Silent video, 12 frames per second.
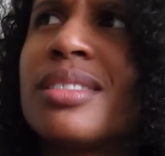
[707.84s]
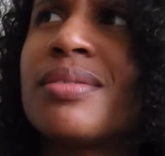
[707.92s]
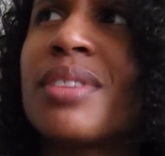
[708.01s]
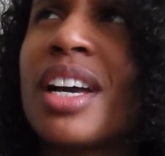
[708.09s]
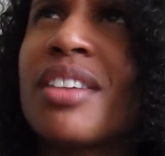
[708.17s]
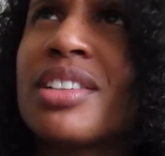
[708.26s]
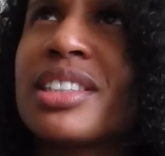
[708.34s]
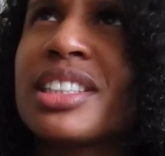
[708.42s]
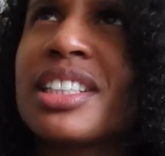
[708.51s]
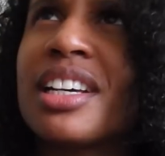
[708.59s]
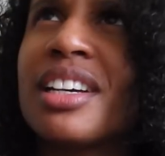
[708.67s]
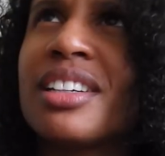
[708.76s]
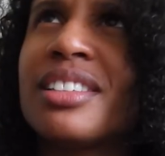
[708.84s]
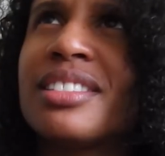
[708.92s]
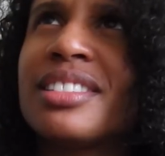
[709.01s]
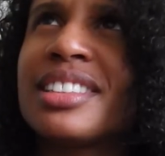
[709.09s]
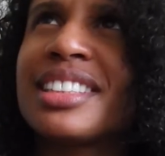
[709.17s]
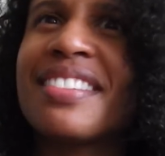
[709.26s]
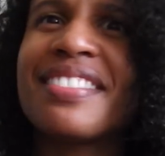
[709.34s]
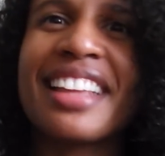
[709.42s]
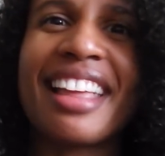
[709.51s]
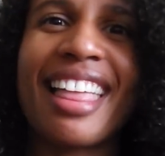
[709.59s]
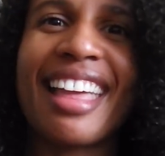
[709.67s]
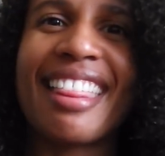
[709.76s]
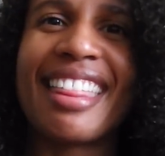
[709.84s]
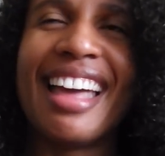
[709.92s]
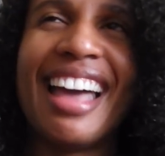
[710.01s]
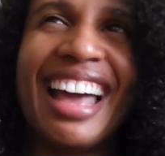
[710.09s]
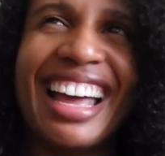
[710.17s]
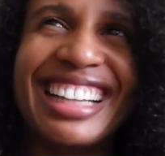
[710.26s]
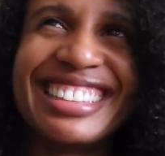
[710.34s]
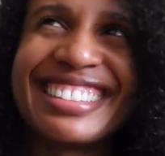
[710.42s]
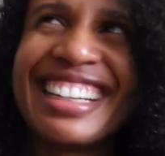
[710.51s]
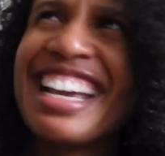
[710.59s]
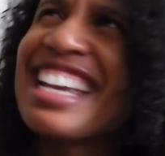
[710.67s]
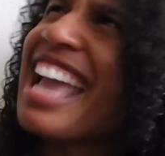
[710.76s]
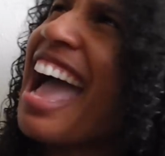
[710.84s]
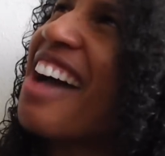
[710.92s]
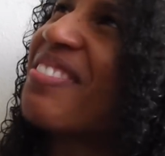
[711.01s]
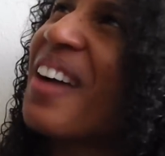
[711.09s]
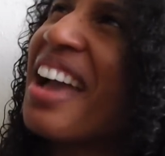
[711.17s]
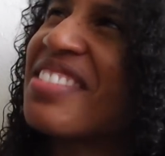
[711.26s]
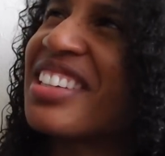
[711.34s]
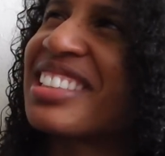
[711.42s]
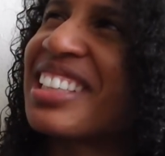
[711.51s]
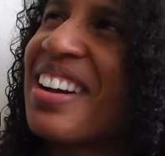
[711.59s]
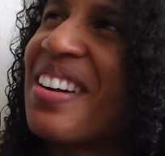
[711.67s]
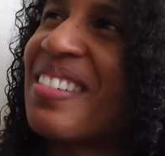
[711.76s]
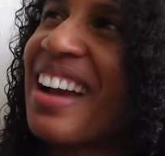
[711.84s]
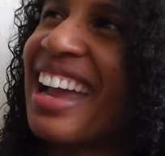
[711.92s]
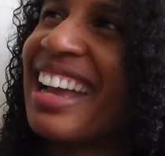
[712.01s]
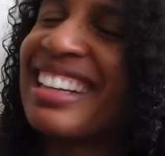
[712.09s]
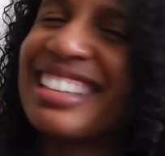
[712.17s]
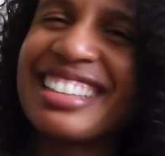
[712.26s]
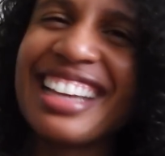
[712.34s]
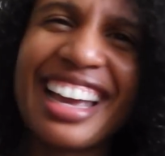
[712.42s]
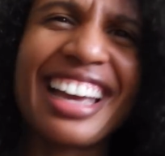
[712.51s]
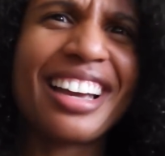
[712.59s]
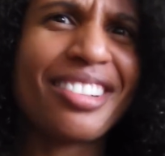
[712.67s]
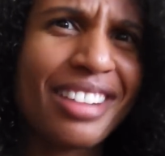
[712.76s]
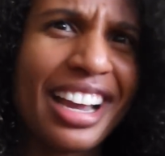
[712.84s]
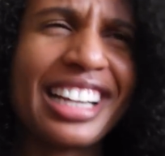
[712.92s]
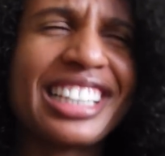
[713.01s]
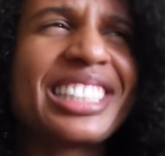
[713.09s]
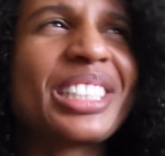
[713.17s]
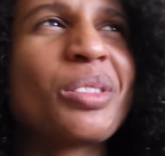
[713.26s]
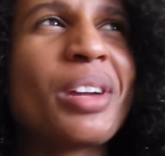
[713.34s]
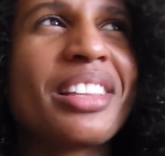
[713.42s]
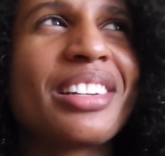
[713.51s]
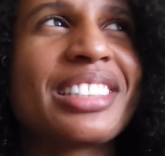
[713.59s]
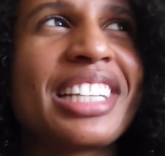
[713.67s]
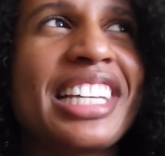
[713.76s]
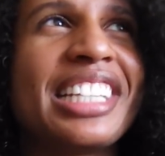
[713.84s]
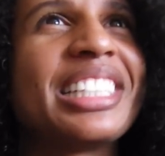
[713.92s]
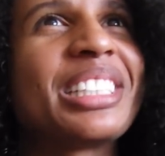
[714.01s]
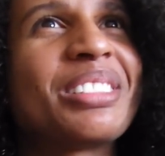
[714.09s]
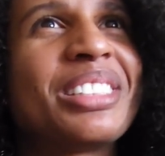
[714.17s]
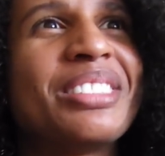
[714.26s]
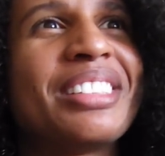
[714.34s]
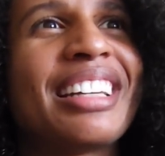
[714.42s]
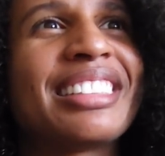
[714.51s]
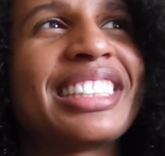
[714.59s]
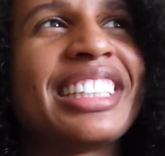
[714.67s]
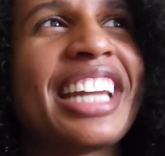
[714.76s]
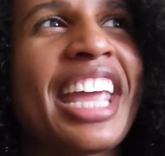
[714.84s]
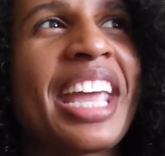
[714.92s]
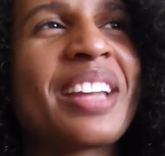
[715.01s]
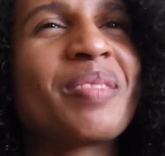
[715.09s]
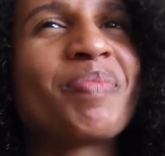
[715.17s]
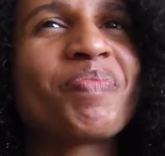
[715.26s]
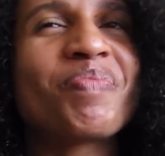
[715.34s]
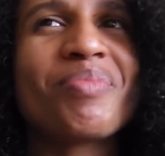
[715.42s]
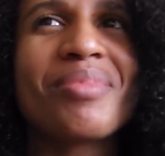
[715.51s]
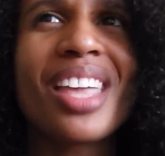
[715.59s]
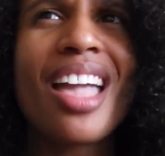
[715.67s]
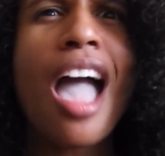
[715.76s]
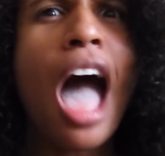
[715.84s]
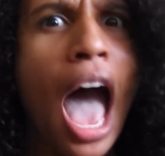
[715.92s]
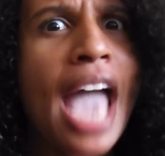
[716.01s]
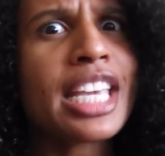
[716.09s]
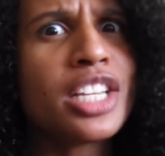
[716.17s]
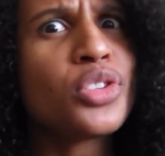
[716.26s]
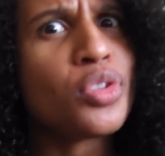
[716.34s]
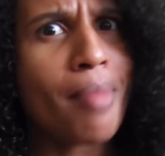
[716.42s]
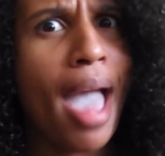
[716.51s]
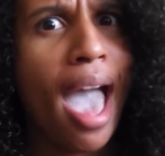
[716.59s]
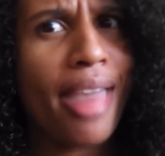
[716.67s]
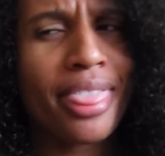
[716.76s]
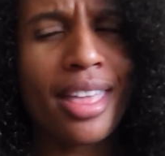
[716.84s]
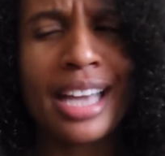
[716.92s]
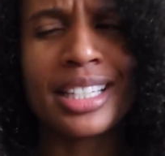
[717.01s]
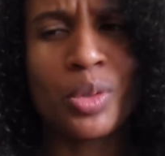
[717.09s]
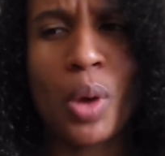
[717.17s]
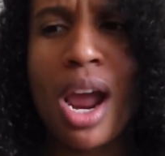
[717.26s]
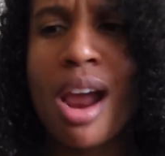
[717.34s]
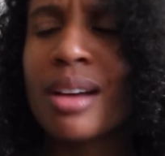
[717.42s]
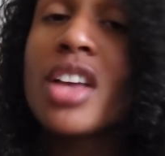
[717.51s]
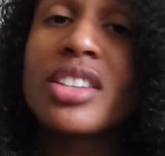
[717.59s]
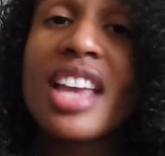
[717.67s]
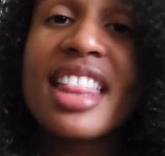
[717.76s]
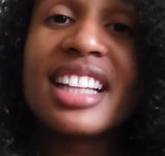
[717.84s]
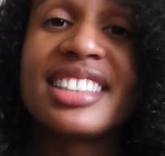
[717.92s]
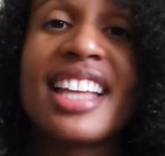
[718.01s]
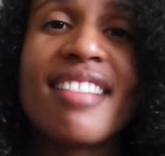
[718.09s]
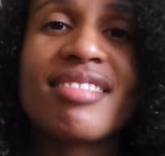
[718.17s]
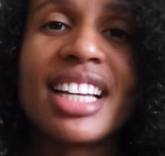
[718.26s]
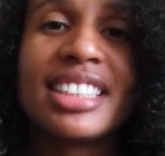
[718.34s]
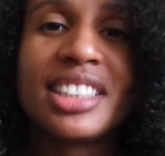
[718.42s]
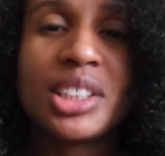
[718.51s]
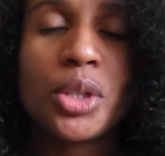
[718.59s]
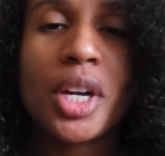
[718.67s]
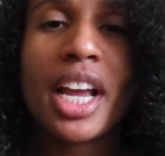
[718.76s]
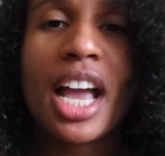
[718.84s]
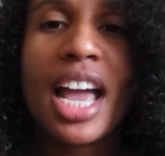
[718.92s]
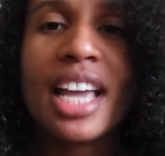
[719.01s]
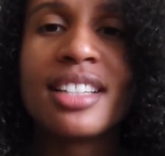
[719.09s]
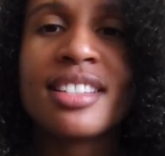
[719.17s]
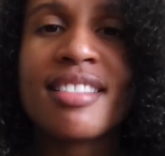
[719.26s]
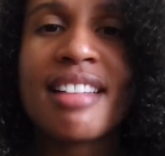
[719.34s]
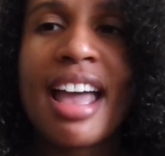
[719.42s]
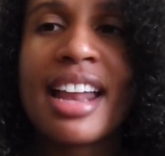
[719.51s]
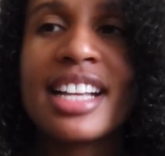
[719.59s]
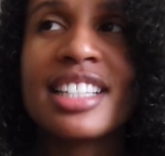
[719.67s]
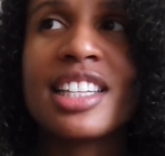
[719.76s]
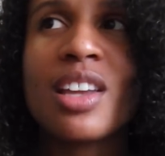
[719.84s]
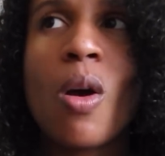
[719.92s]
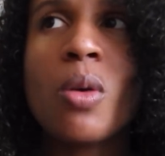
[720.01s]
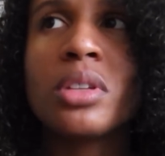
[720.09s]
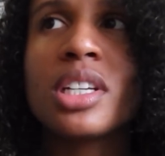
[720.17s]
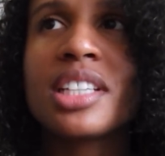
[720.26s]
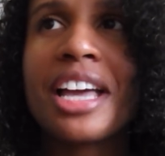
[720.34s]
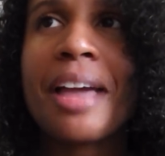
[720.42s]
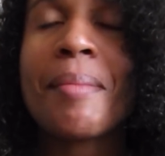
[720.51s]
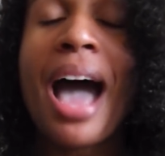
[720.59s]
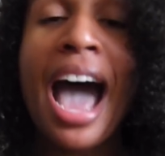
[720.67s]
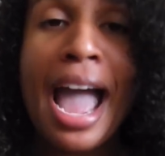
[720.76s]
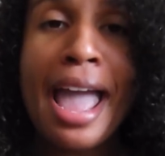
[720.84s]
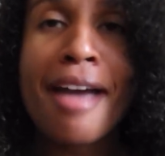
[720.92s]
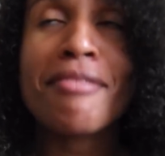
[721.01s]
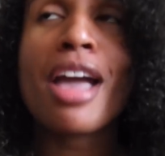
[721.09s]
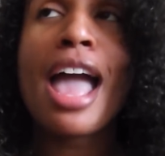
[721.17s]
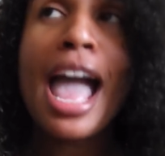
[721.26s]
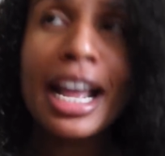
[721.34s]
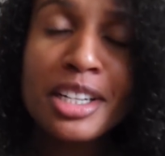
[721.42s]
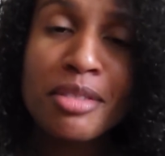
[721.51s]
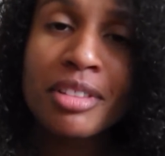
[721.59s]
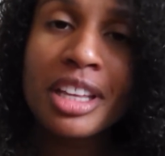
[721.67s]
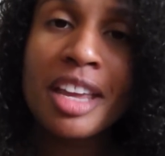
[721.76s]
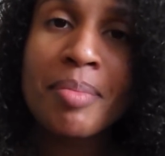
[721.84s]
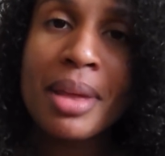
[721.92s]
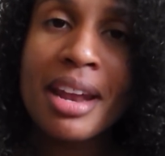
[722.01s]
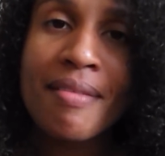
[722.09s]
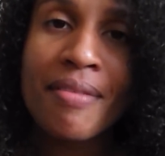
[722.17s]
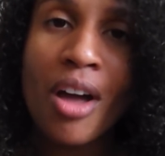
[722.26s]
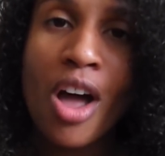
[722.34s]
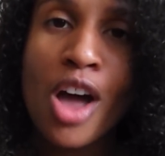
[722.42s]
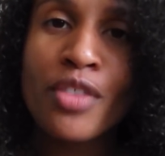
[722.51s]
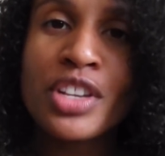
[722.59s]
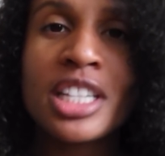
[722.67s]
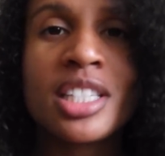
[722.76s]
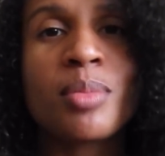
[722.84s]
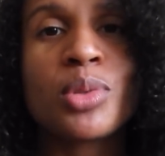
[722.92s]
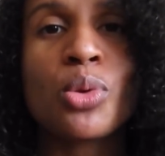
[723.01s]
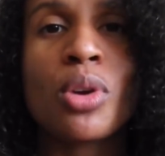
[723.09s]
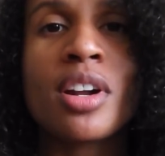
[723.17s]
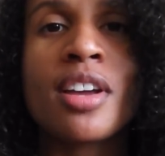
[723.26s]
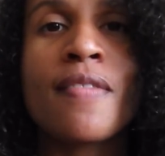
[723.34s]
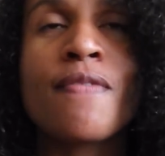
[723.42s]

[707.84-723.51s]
5 years ago? Something like that. Yeah, 5 years ago, right? Yeah, right, because it's 2013 and this was 2008. I can do math, I swear. So yeah, that's it. That's the story, guys. That is the only time I have actively been involved in some sort of